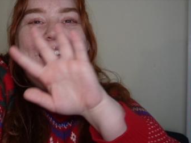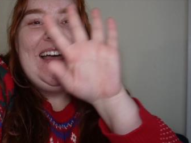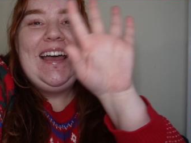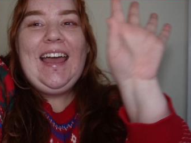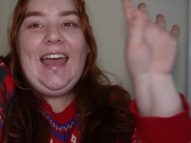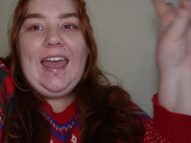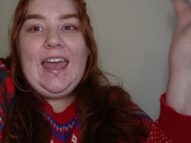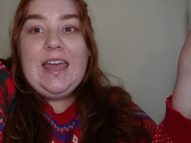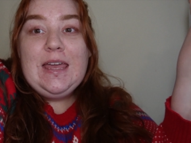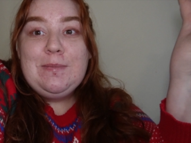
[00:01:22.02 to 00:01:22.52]

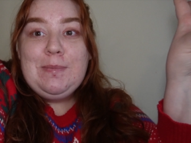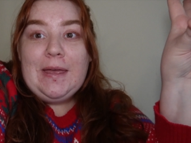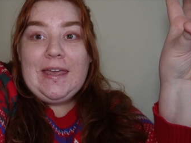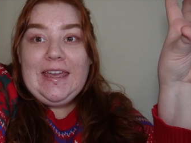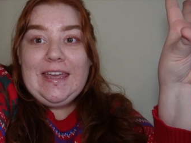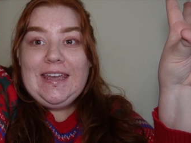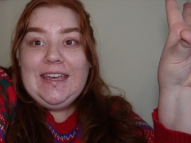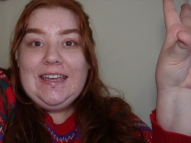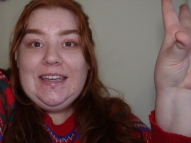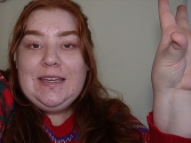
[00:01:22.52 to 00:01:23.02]
Hey
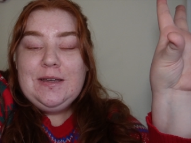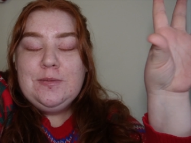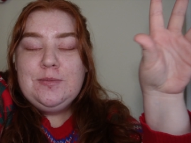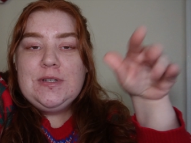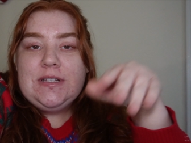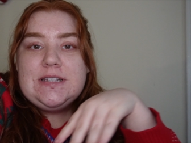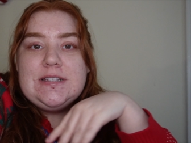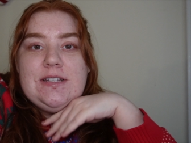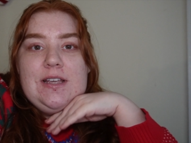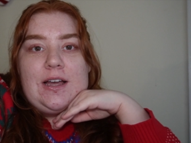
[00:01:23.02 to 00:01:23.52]

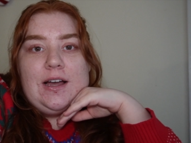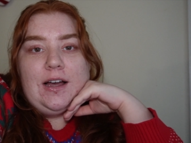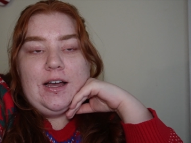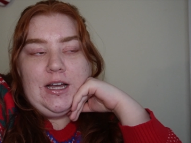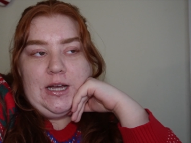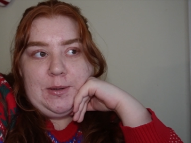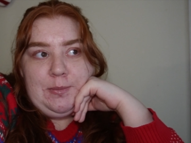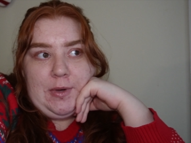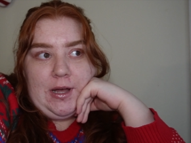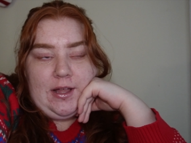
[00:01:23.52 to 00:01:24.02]
babes,
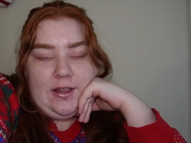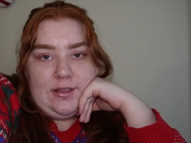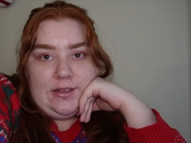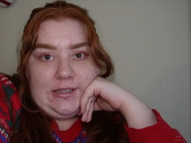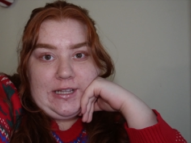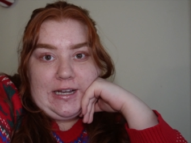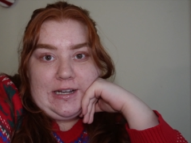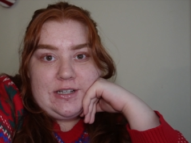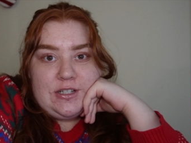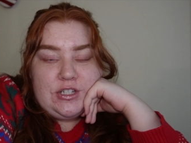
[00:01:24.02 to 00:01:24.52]
um,
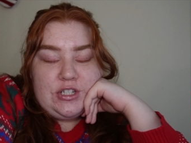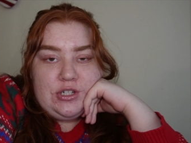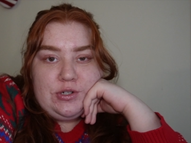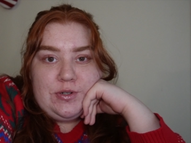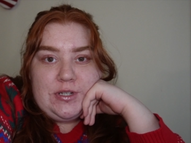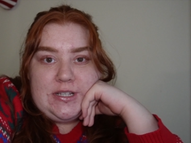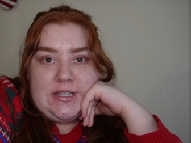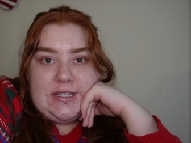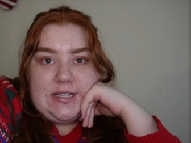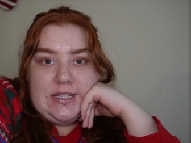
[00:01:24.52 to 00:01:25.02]
last
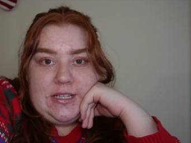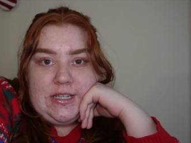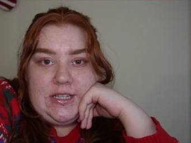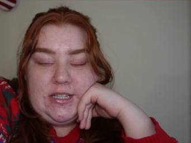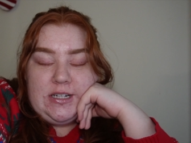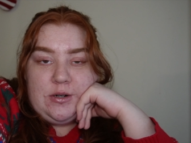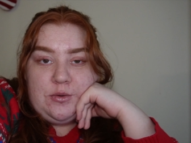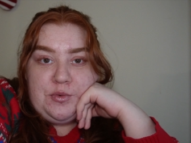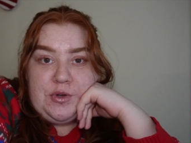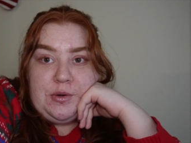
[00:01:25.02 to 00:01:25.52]
you
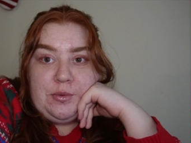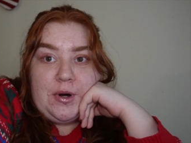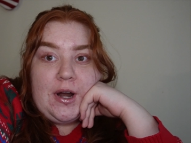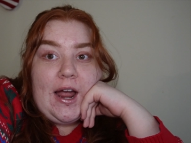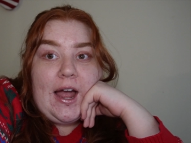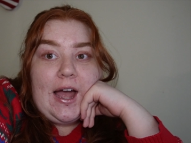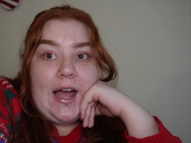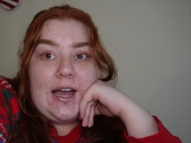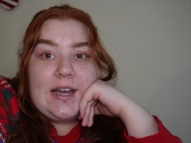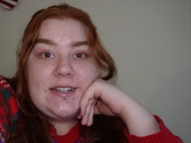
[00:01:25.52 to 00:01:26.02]
seen we were
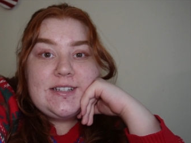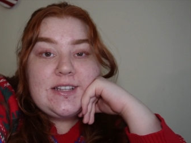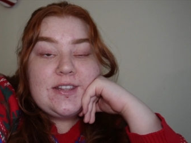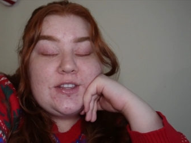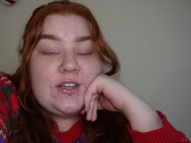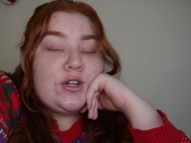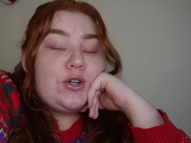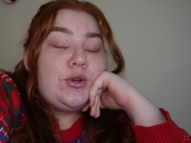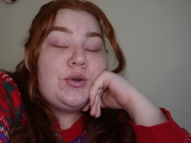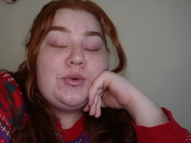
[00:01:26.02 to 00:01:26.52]
at
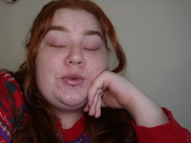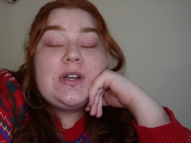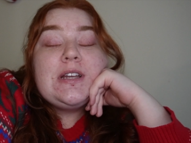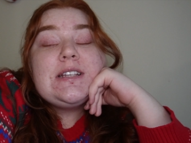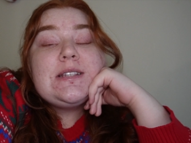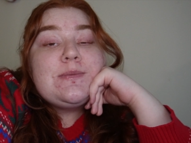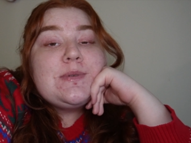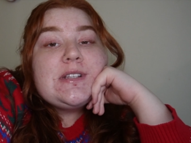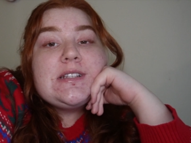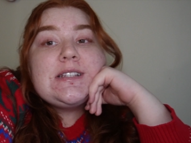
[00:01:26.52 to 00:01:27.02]
the
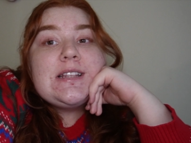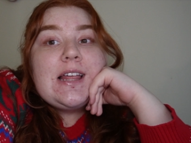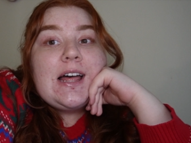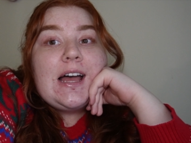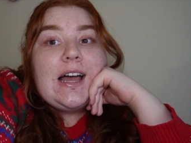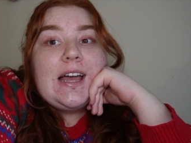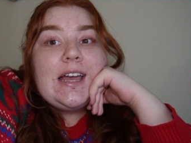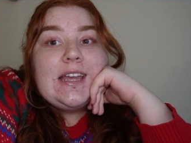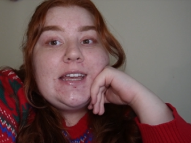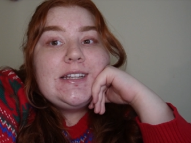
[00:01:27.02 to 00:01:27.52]
Christmas
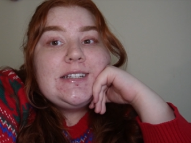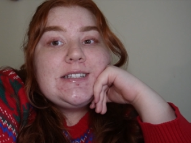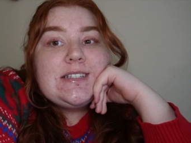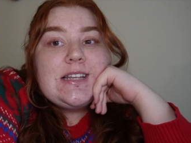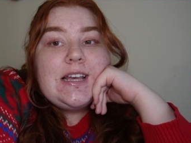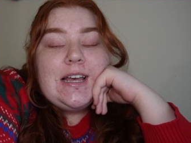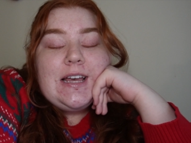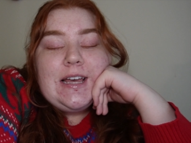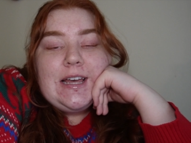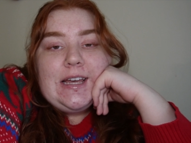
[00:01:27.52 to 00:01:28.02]
lights.
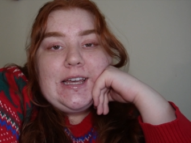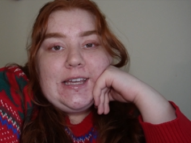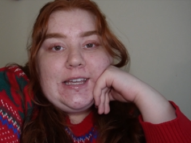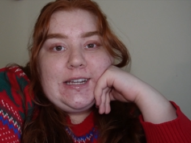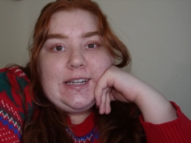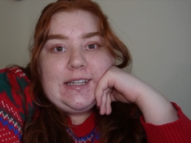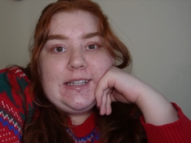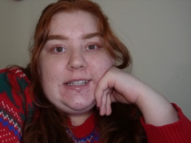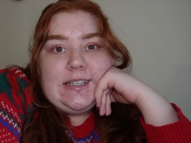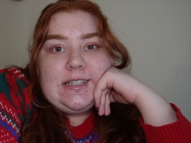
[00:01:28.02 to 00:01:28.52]

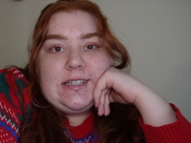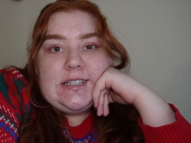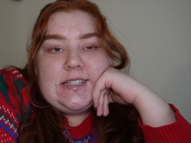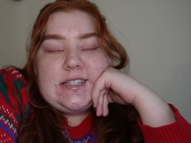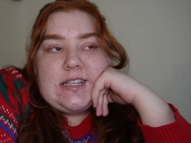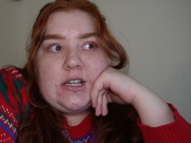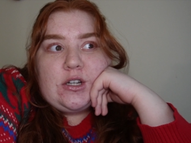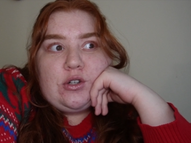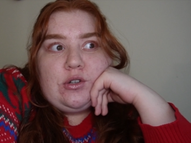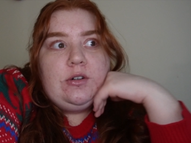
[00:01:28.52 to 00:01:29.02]
It
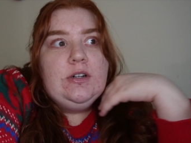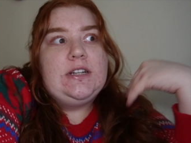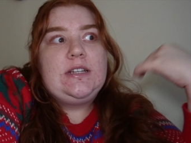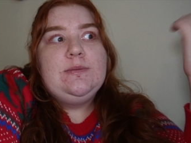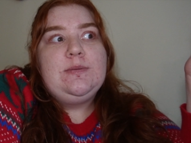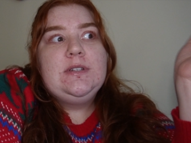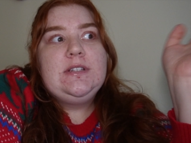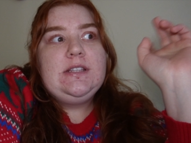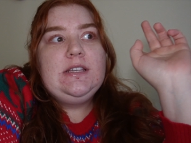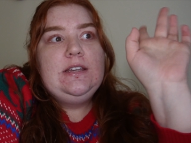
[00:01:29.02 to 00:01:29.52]
is
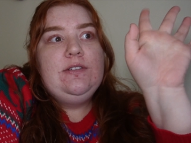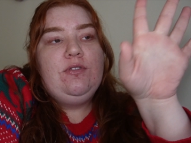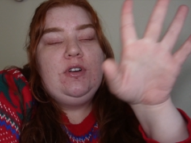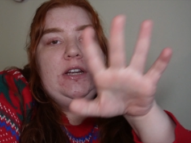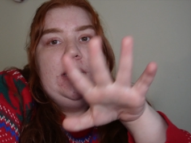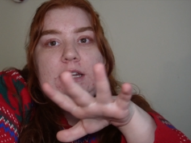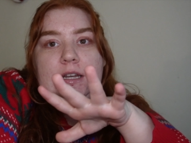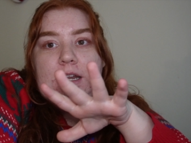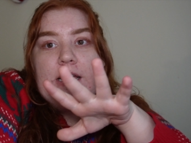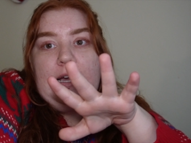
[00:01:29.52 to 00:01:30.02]
Christmas Eve
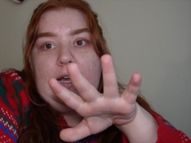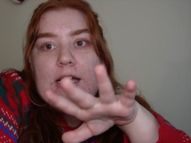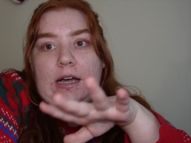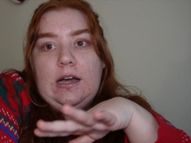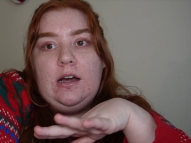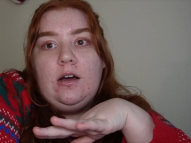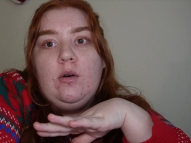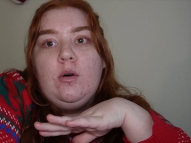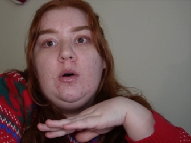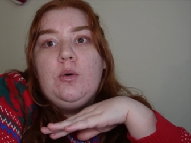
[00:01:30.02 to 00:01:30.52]
right
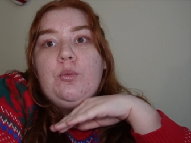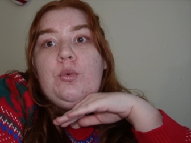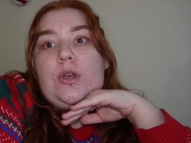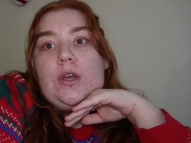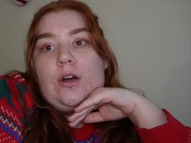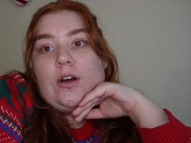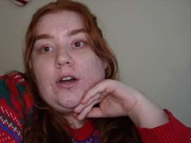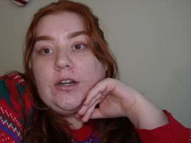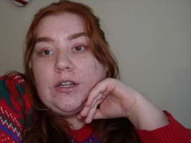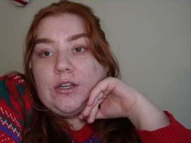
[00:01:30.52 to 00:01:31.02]
now.
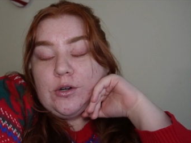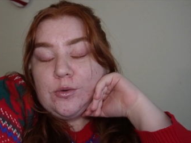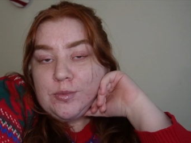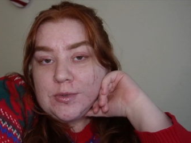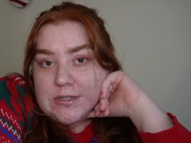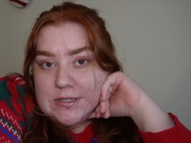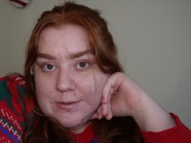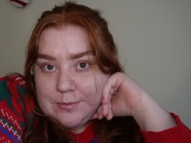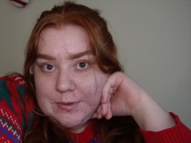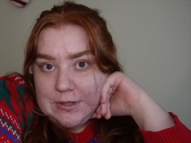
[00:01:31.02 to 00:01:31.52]
We already
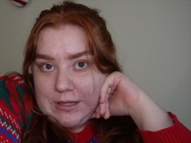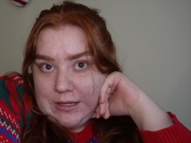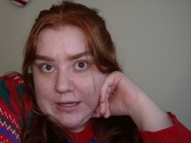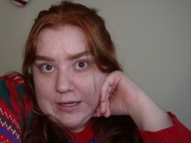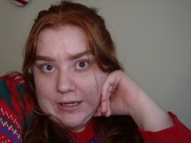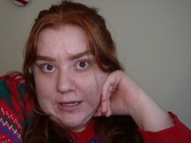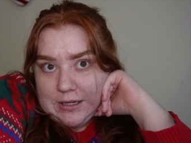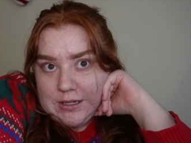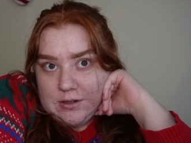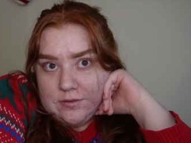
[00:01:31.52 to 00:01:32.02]
opened up
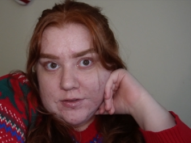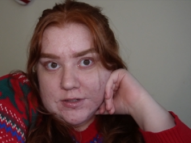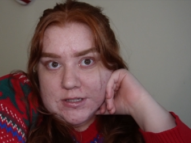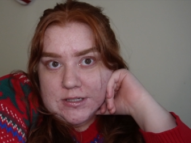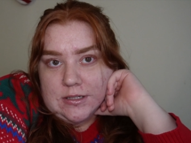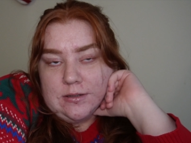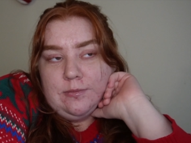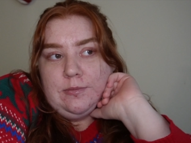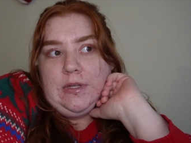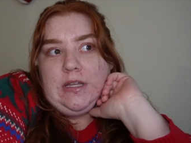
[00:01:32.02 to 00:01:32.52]

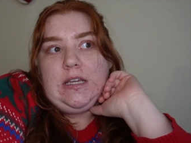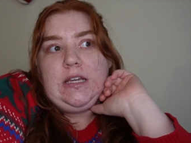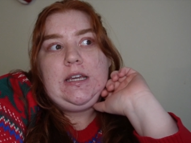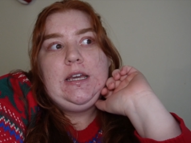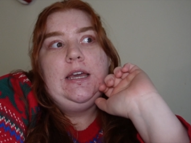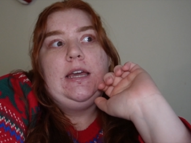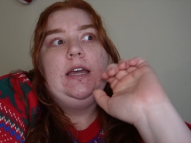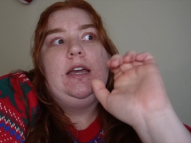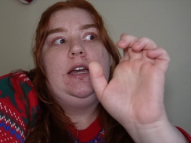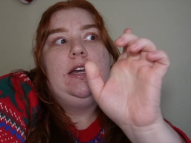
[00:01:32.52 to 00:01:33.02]
gifts.
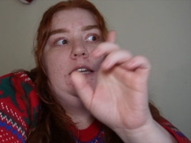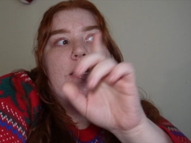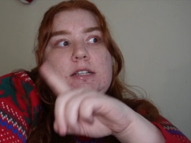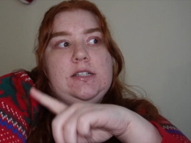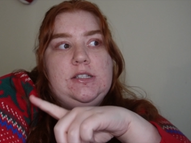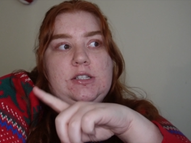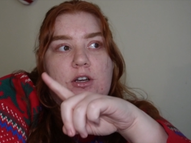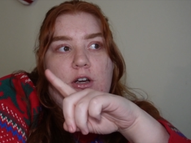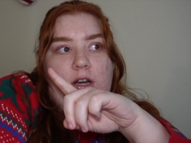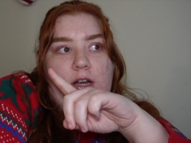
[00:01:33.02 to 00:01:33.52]
Me and
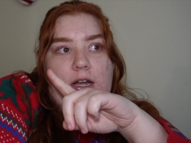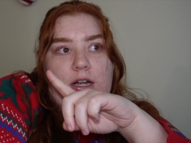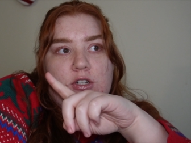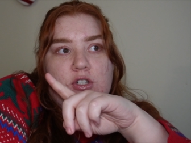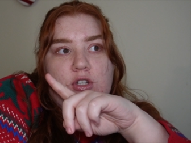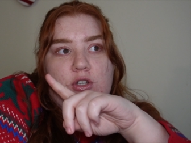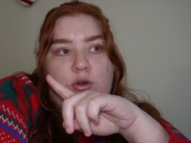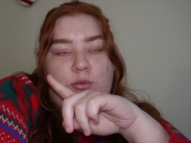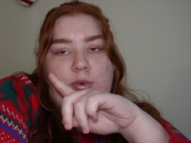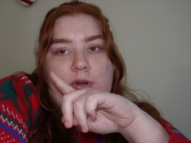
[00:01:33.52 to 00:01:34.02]
Ciara
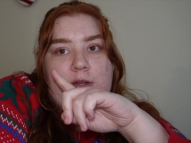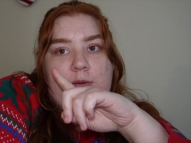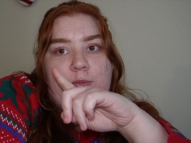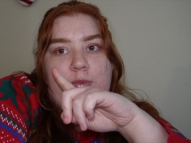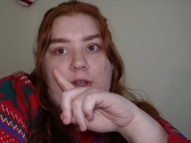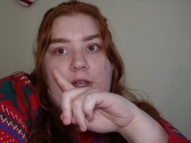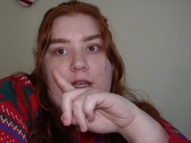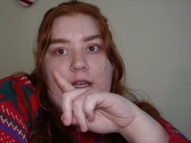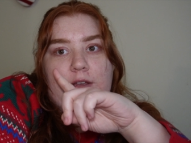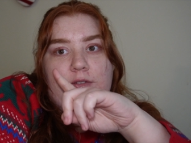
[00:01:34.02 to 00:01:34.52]
actually opened
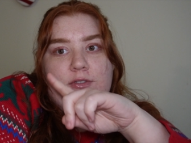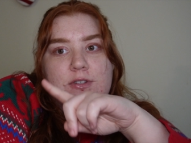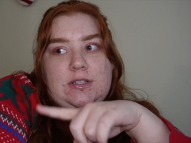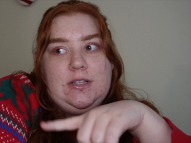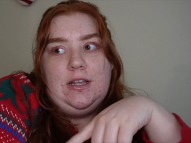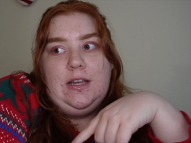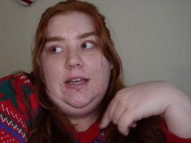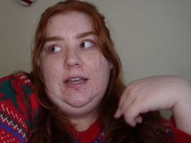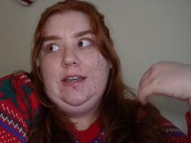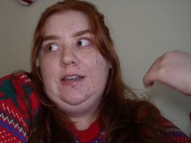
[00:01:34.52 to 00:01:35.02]
up gifts
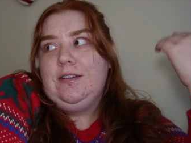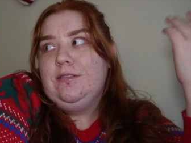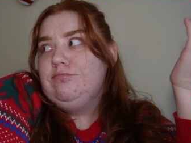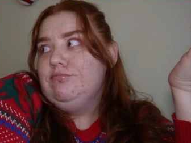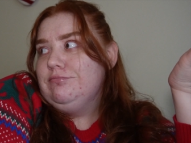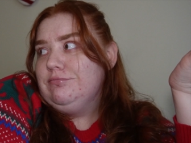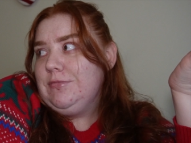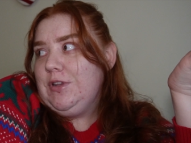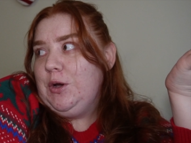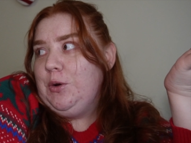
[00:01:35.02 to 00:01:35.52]
like
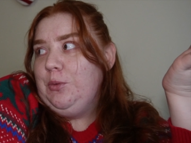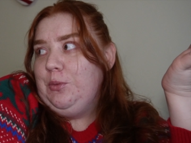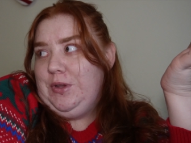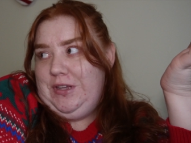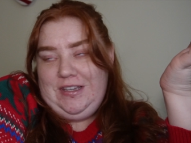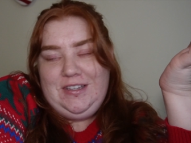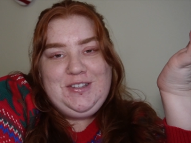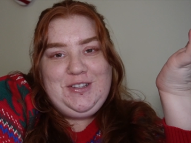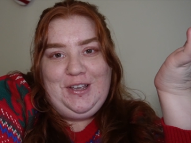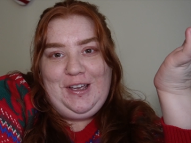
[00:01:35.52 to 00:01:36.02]

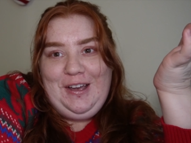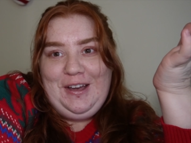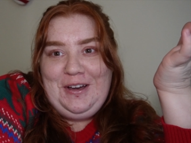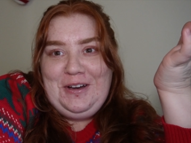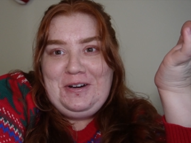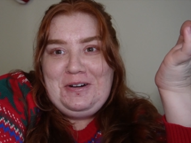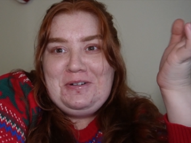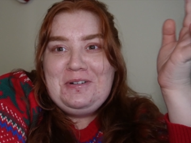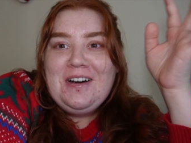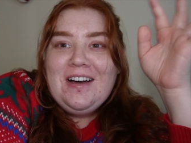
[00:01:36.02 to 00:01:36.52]
weeks
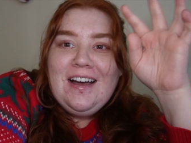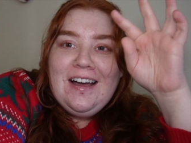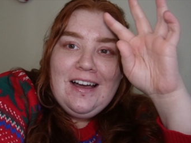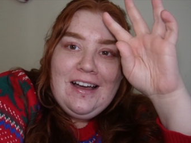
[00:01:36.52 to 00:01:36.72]
ago